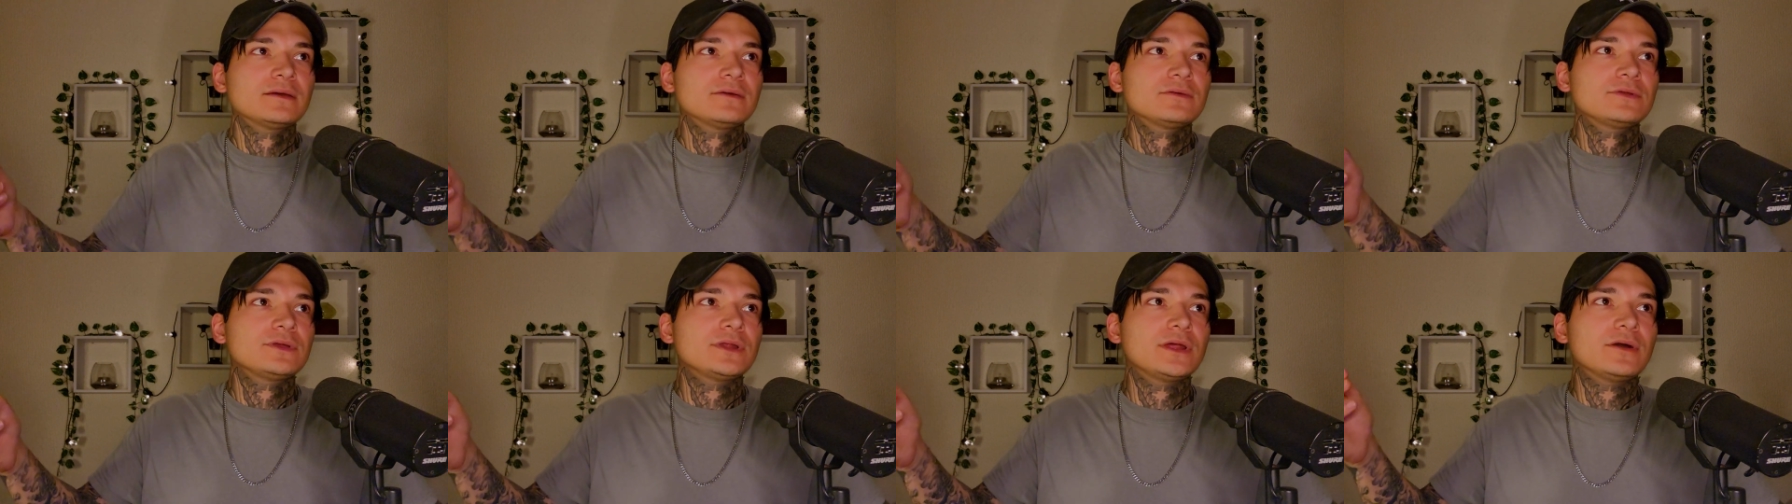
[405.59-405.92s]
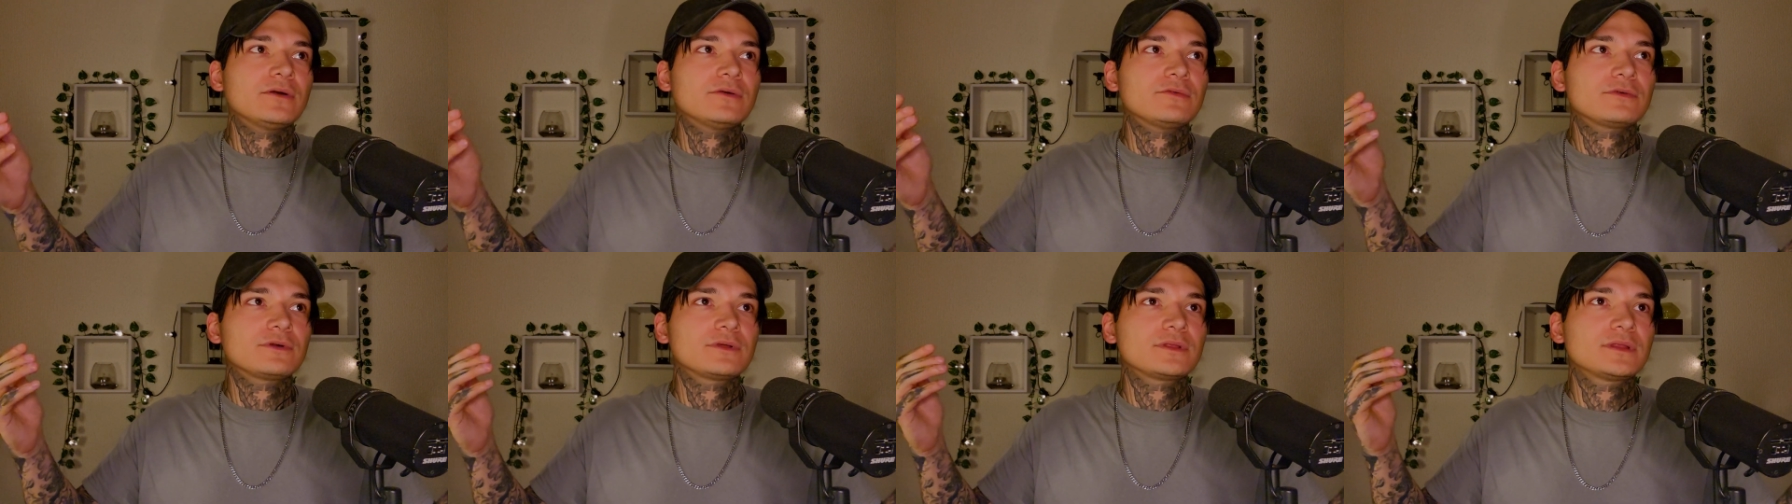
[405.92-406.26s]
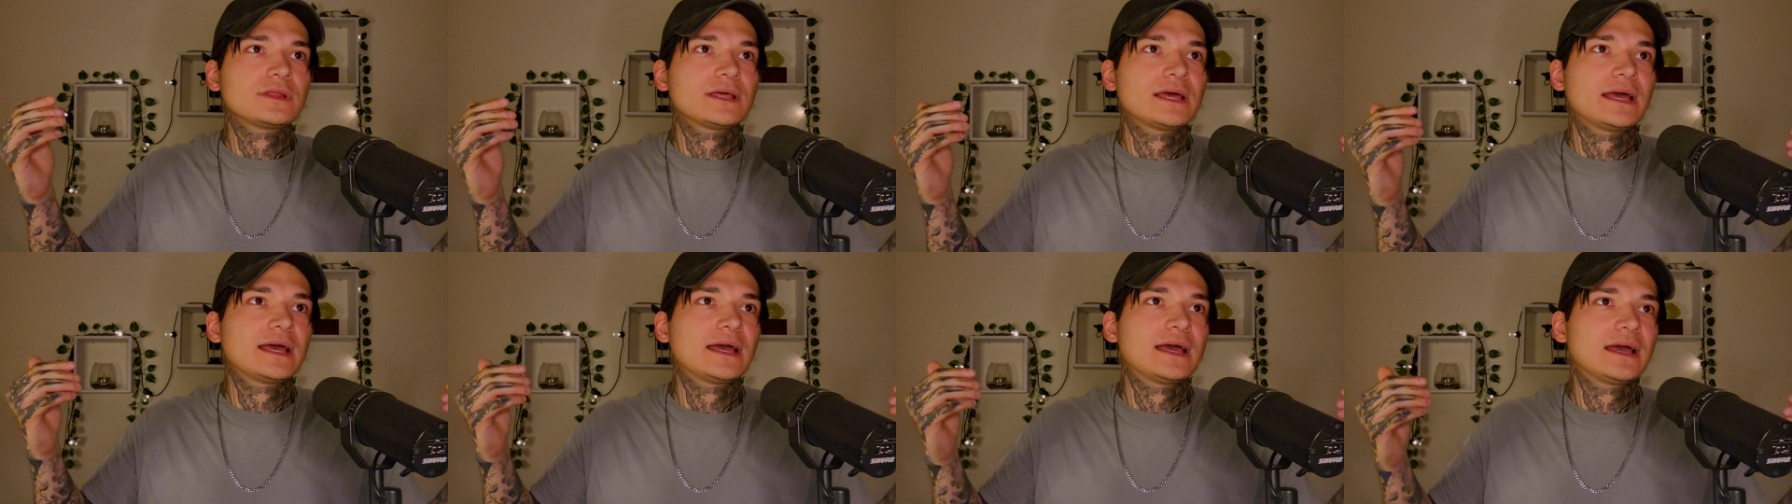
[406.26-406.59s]

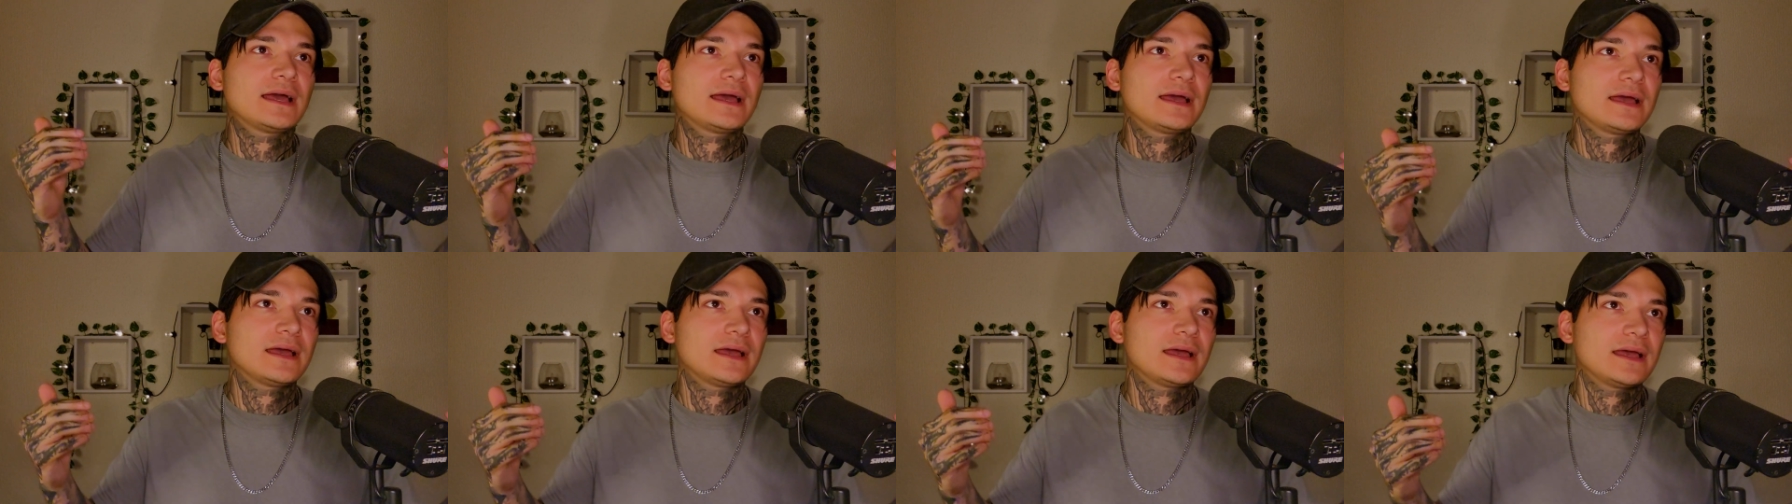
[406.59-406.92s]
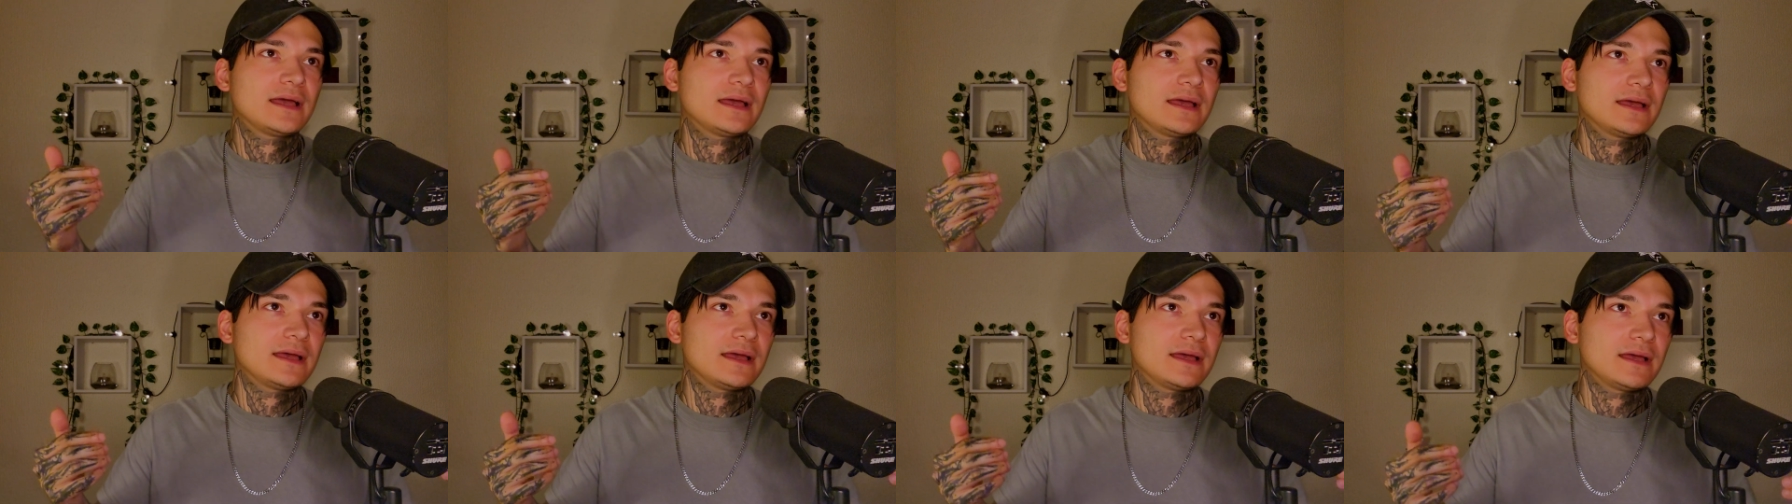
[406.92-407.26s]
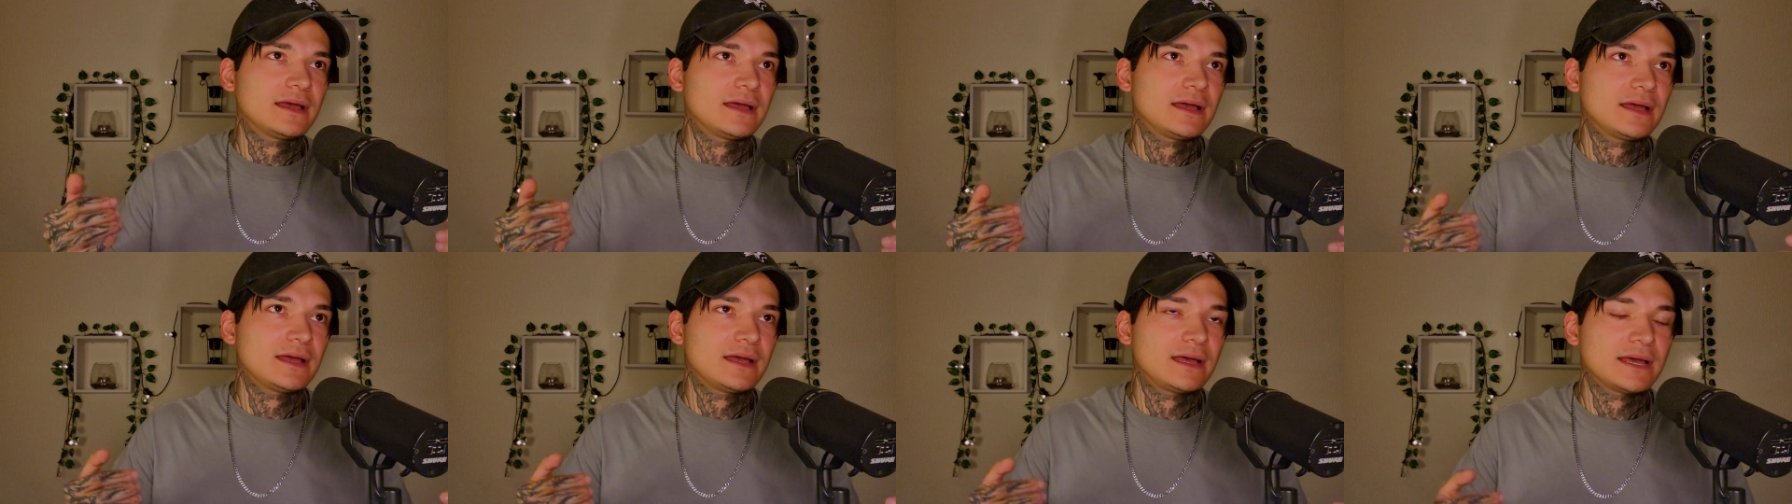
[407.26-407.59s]

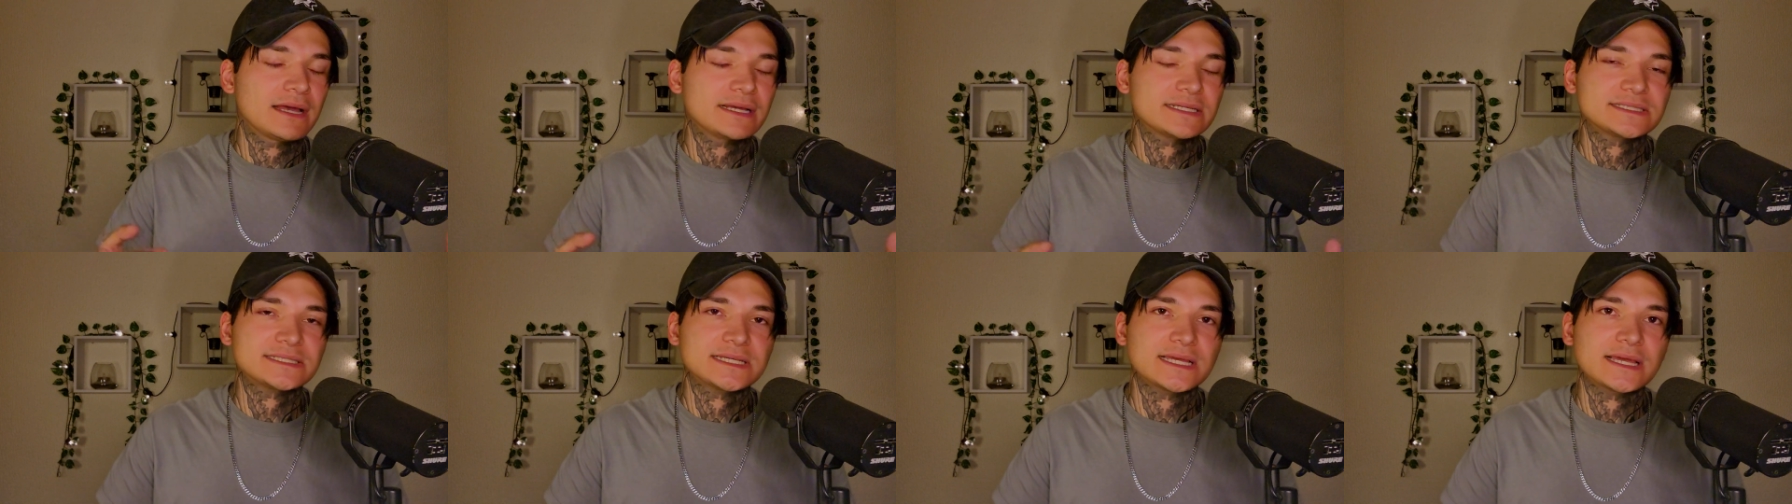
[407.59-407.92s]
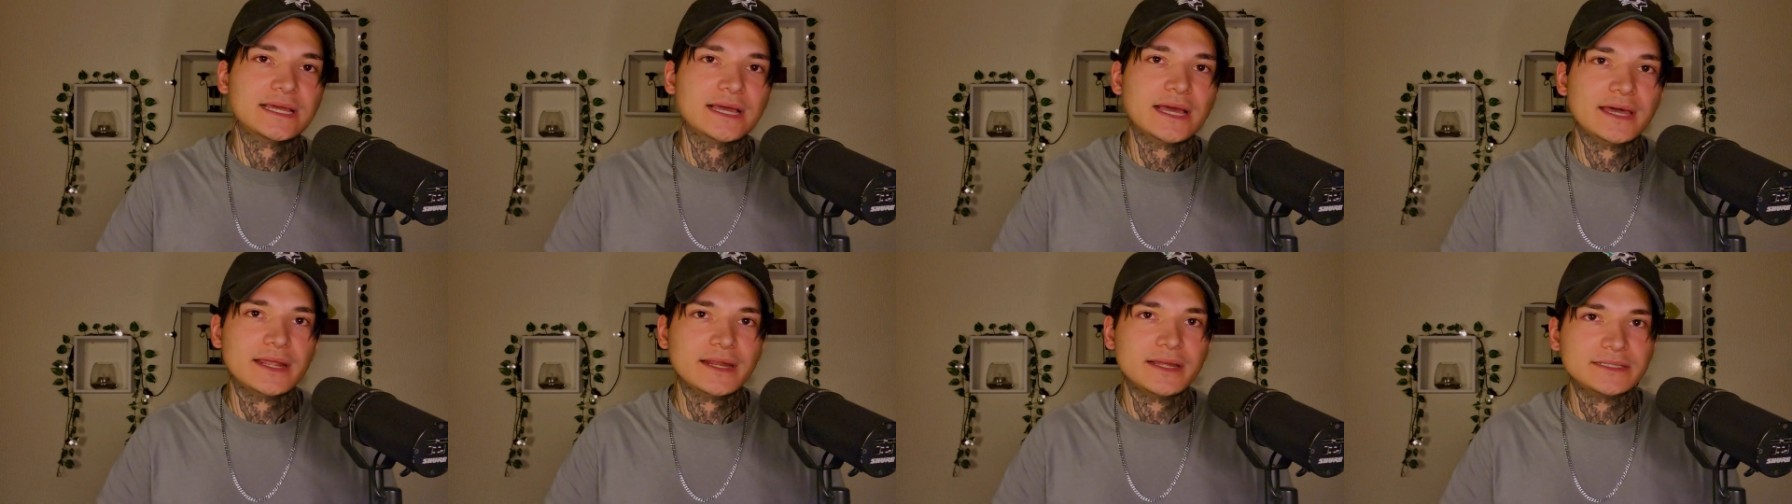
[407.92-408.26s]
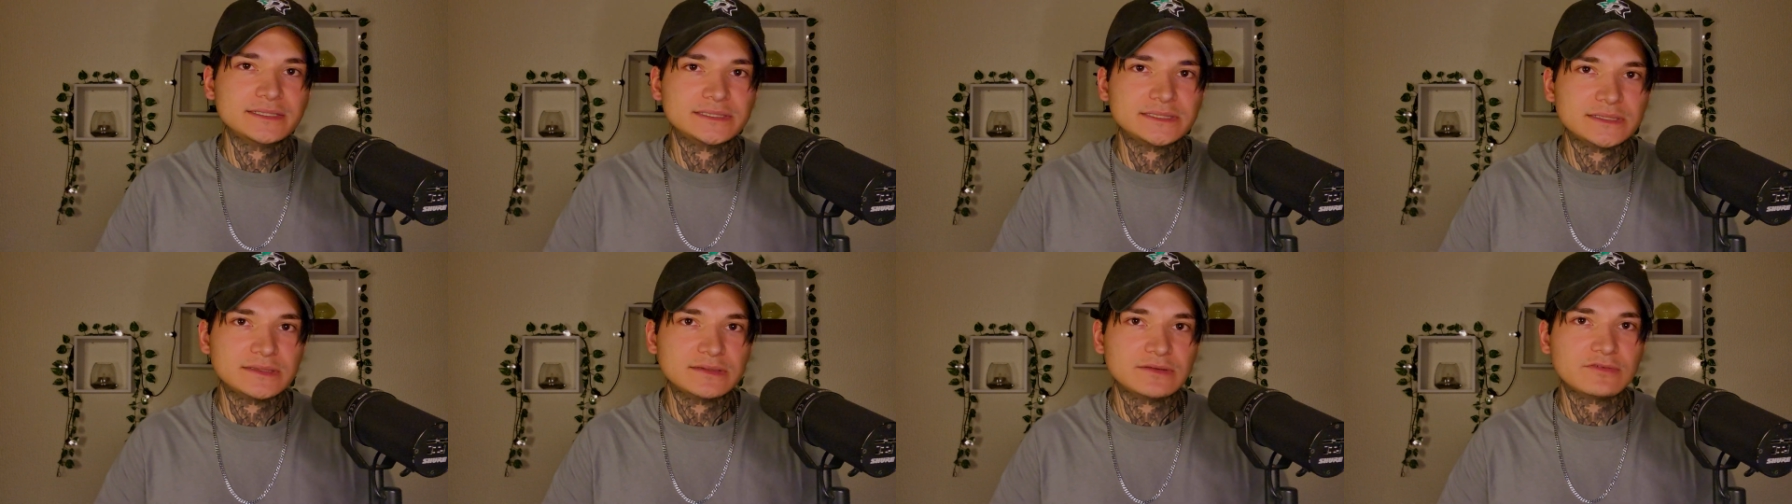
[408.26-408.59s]
relax and get
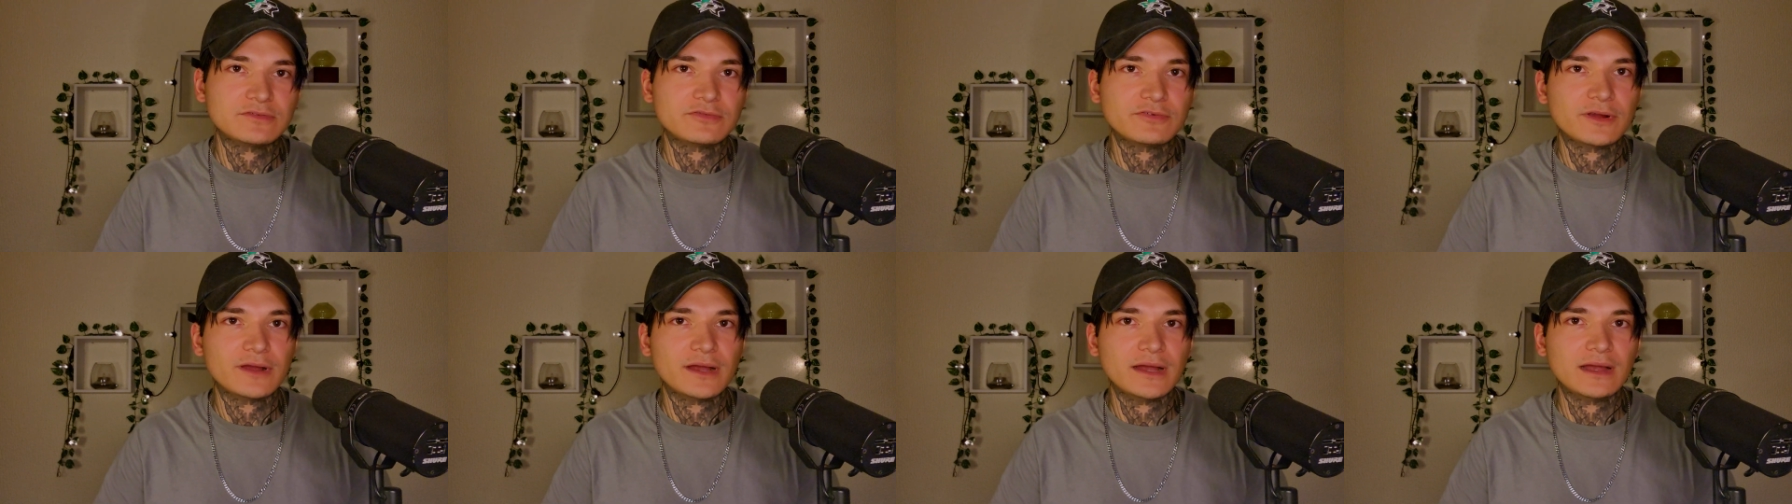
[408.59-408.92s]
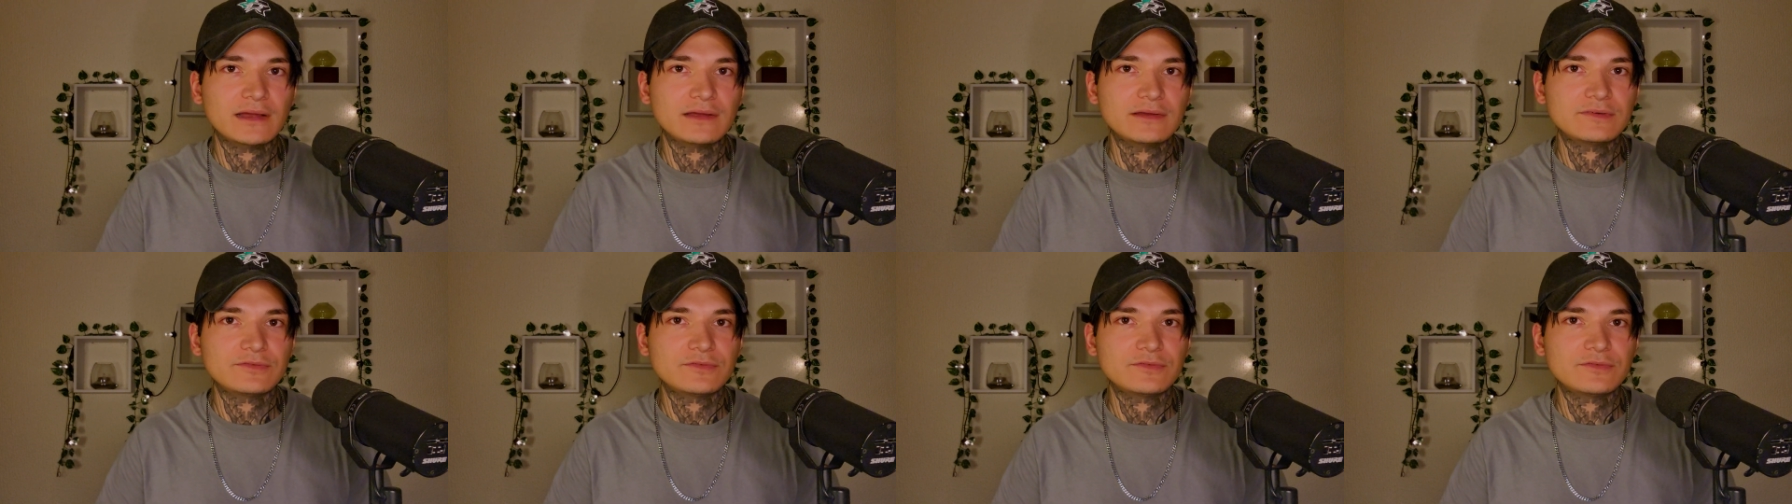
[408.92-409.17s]
into the fry